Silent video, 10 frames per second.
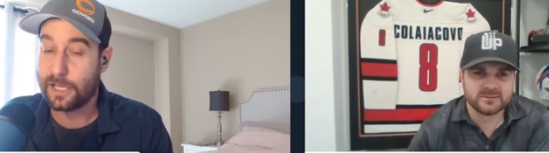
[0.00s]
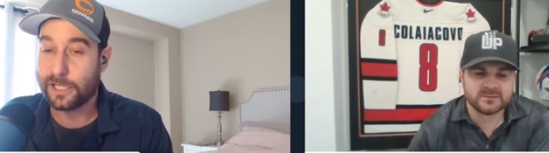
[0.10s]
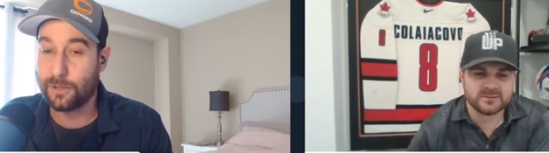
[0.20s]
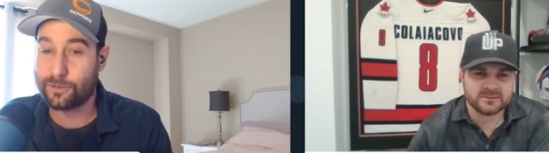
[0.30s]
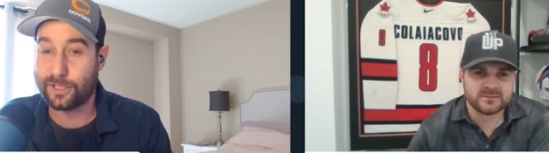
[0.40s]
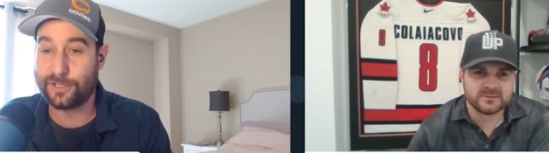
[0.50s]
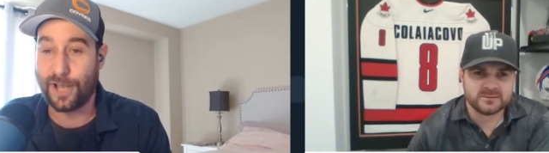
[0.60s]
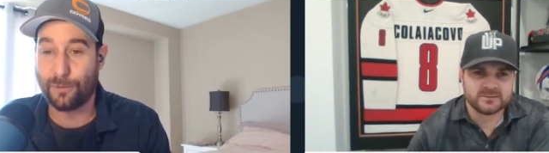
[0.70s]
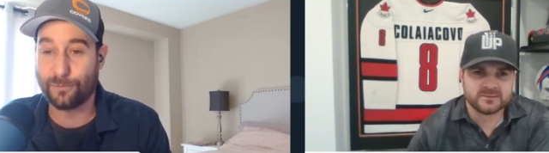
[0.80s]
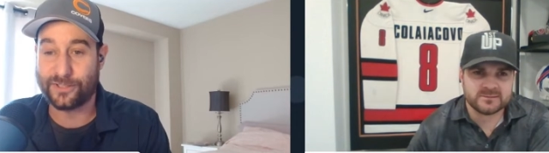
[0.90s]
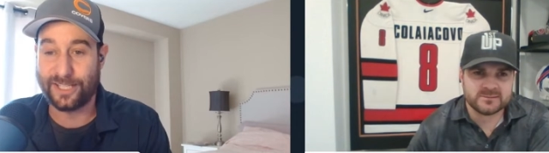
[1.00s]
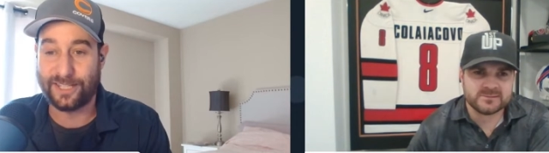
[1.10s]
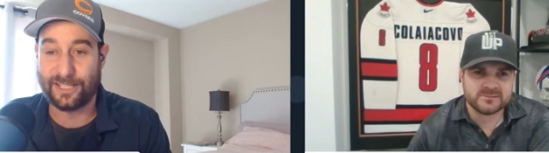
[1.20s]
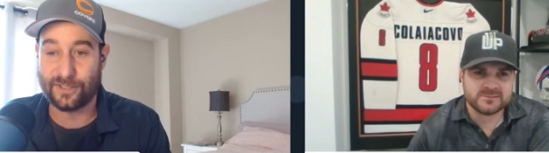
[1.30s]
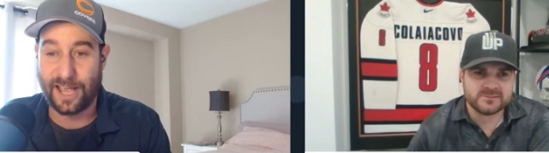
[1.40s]
Speaker 1: Usually don't see
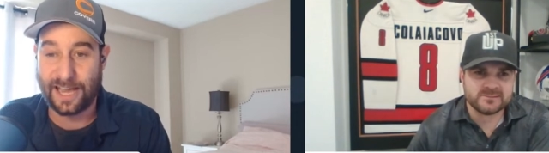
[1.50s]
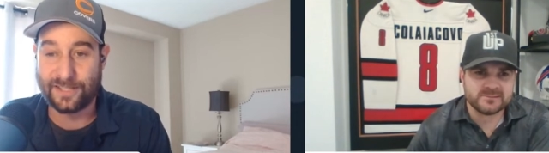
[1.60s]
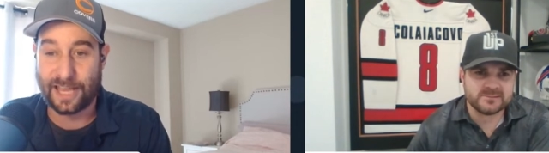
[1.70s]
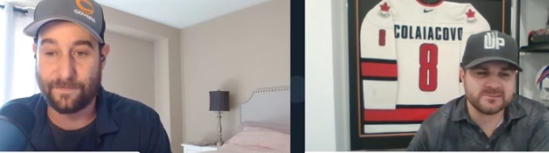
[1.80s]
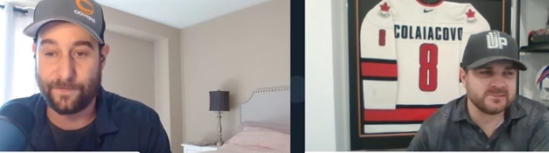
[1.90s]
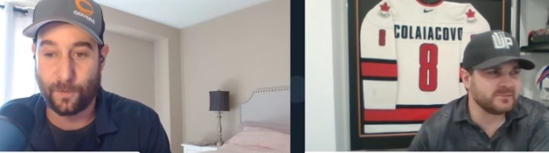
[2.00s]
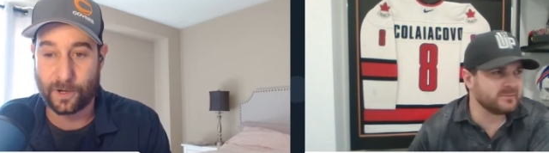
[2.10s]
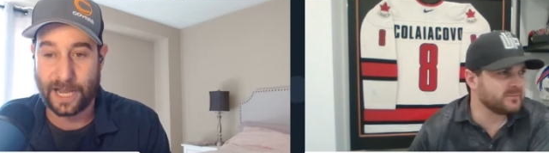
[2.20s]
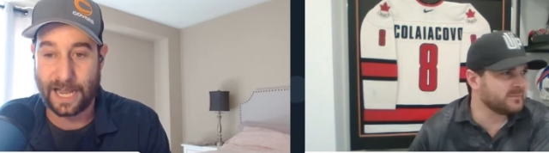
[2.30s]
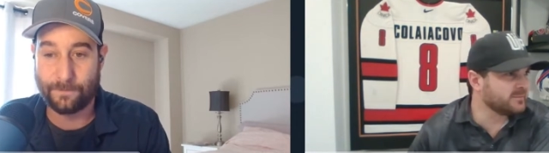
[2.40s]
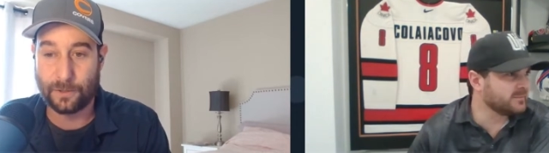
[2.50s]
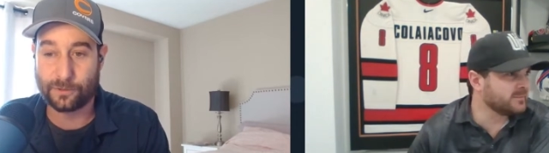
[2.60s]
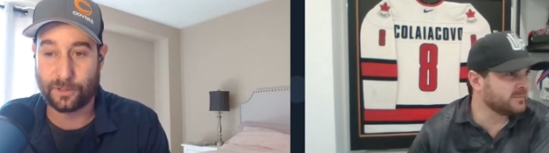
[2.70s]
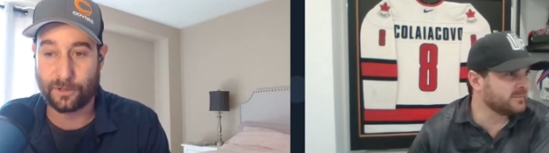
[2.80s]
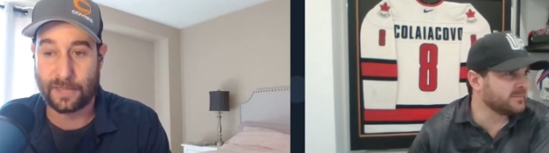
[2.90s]
these lines at 4.5.
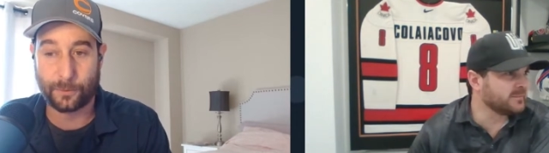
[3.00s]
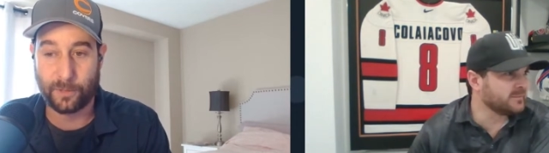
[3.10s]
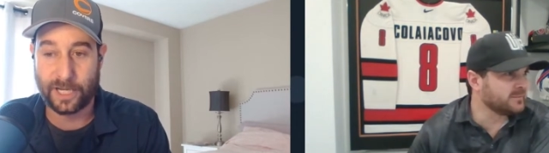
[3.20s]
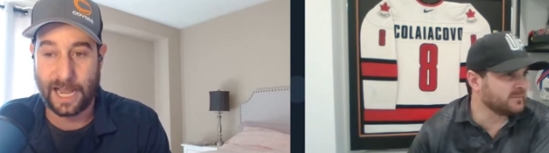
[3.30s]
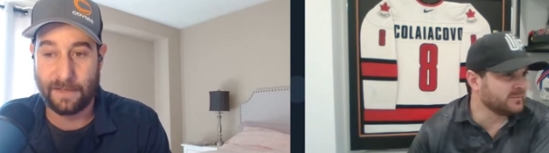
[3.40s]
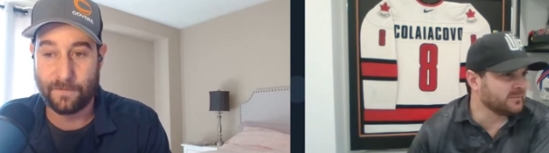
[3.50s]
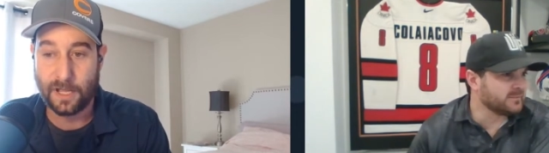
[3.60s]
Usually they're at 3.5,